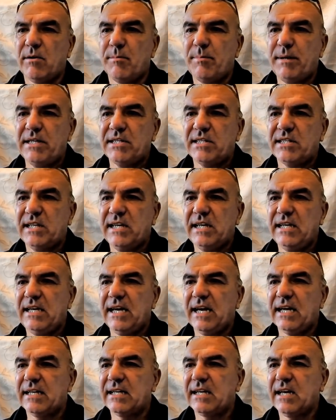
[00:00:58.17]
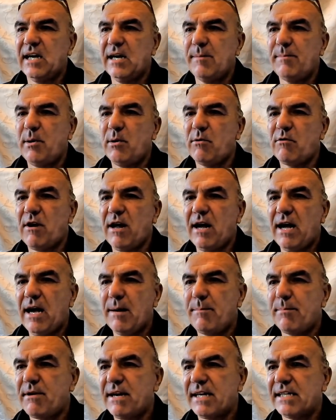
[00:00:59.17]
obesity and
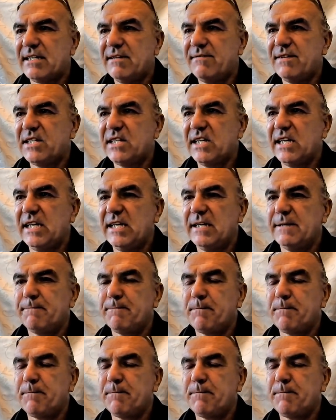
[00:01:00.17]
hyperactivity.